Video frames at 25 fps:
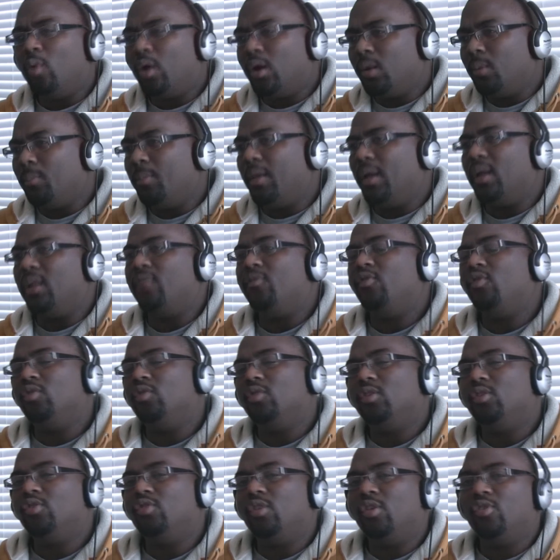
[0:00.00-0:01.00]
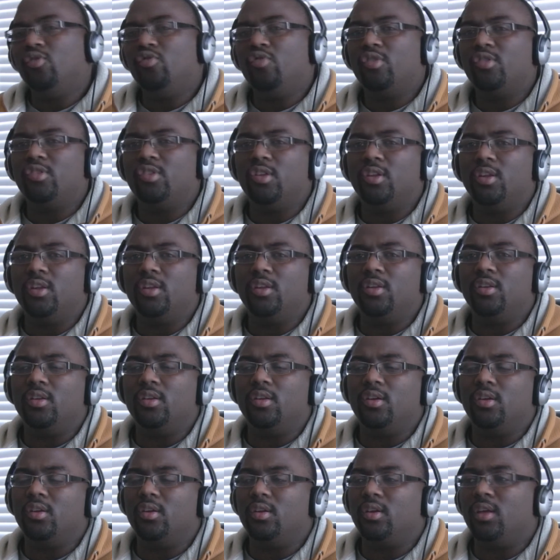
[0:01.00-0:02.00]
you want to bet, if you're interested in
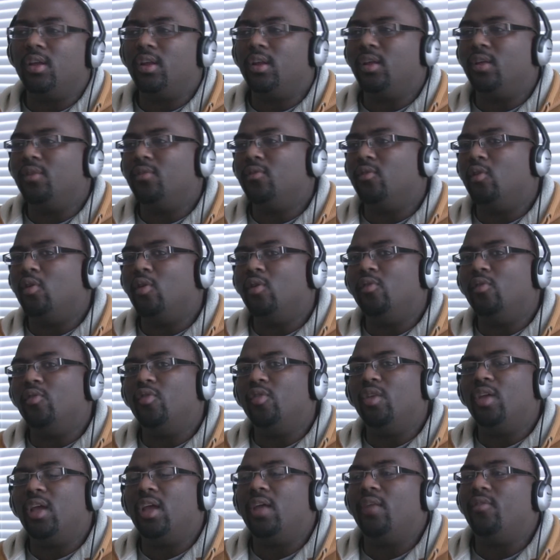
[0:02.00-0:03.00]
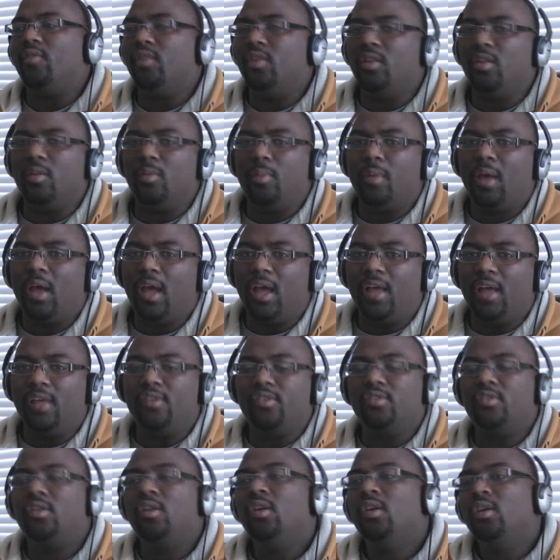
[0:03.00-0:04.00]
getting involved and you haven't in the
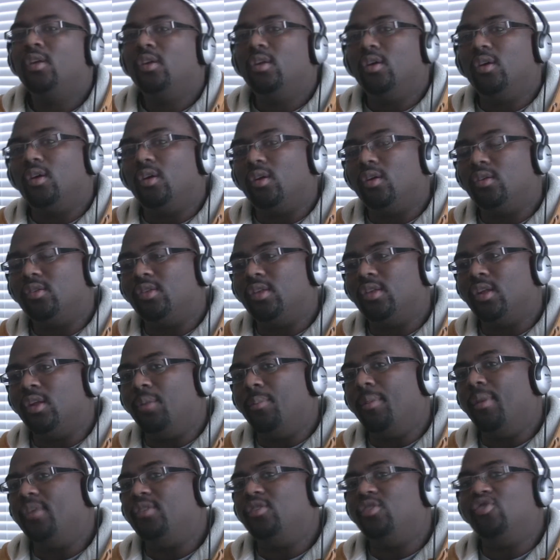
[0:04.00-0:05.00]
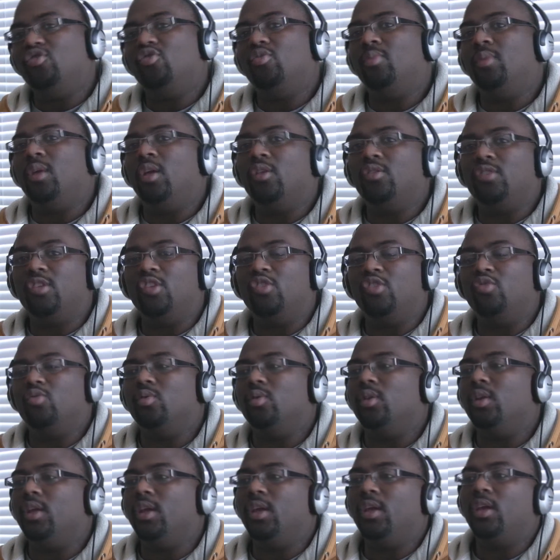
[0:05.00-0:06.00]
past, send a message to me. I'll send you
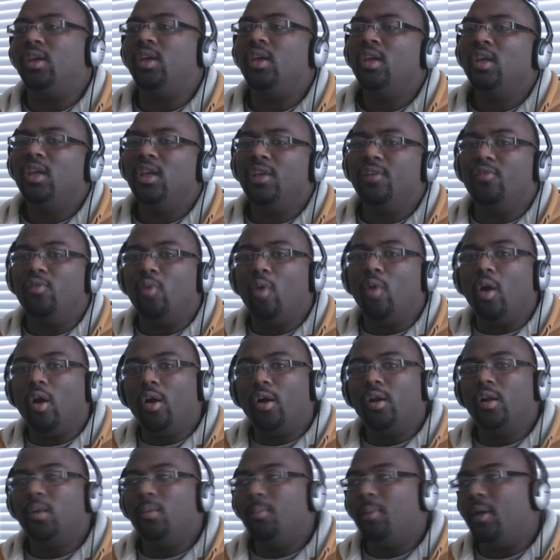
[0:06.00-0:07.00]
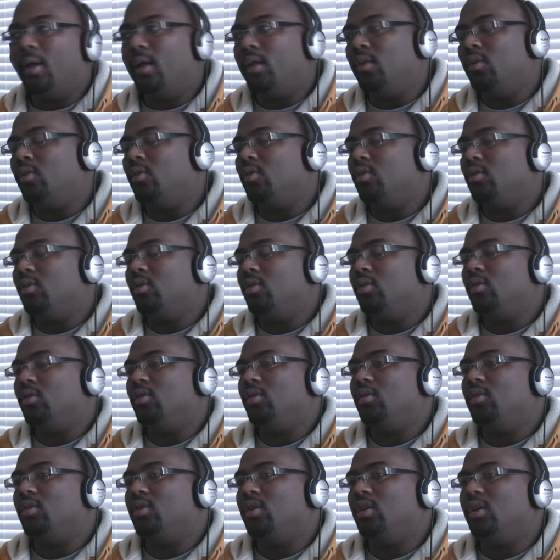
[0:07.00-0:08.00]
a link. If you are gonna bet,
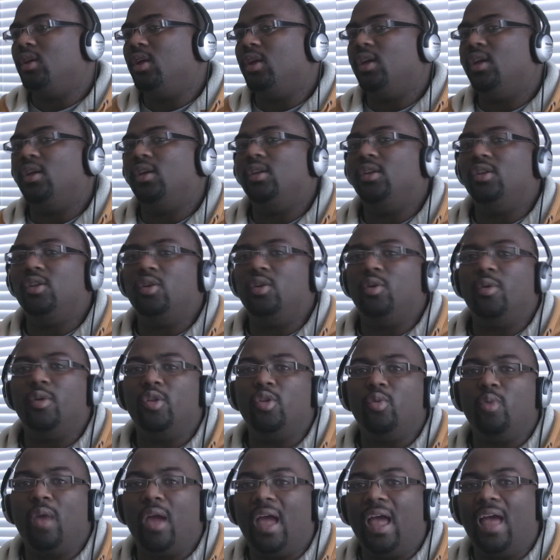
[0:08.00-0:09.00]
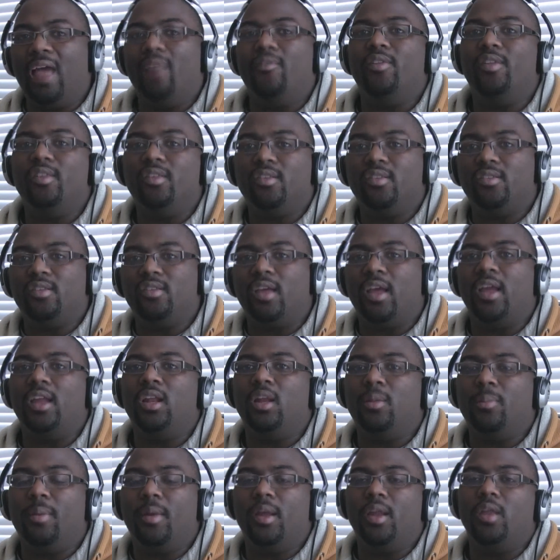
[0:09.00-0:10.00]
and you haven't
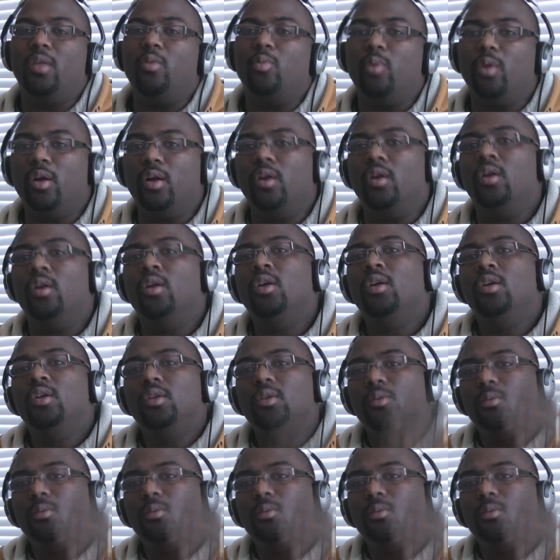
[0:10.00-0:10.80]
signed up anywhere,